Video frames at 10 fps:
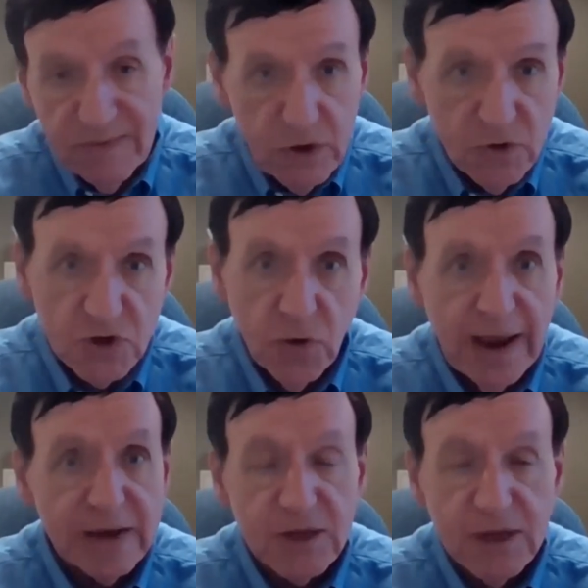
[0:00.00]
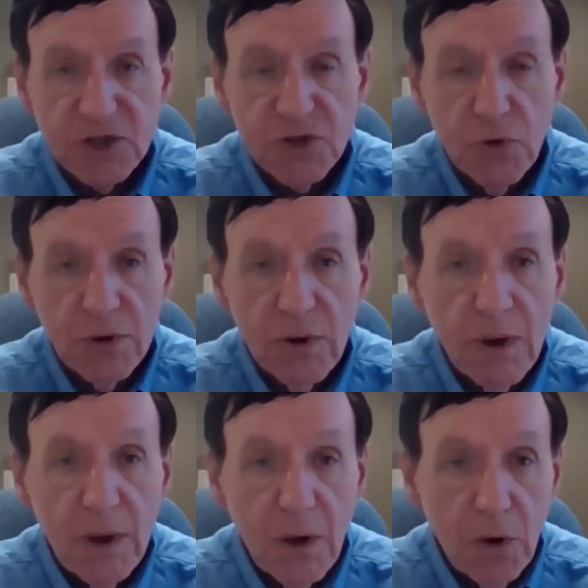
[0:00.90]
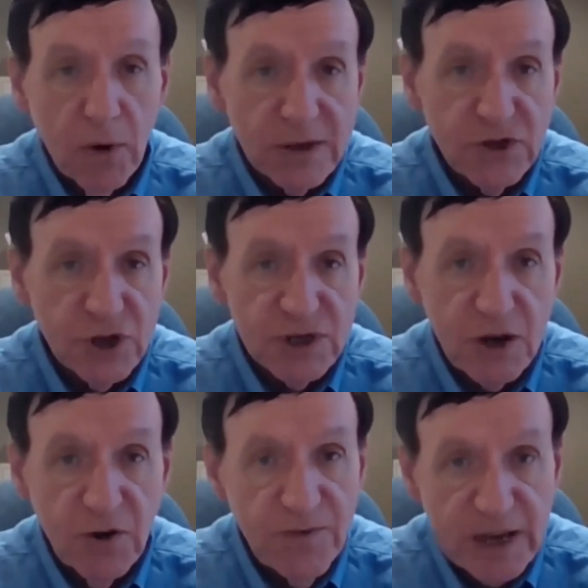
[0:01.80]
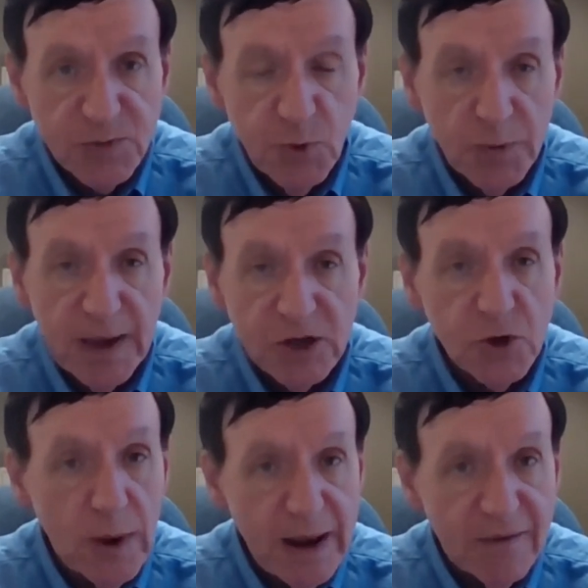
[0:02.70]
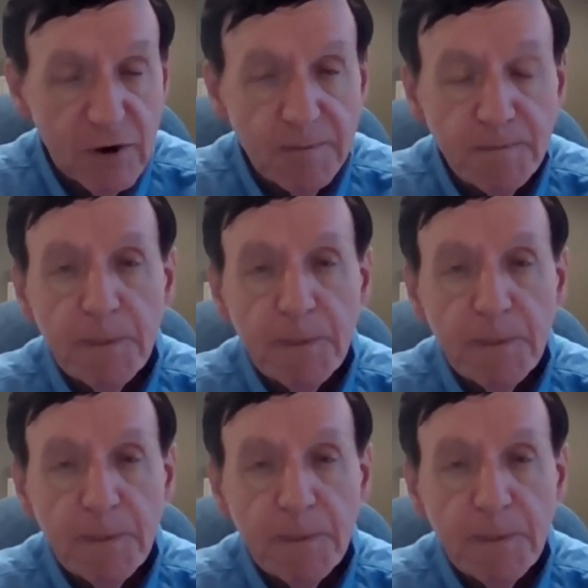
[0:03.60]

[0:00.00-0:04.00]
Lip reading: or you even use Craigslist, or it's just on your Facebook page or whatever,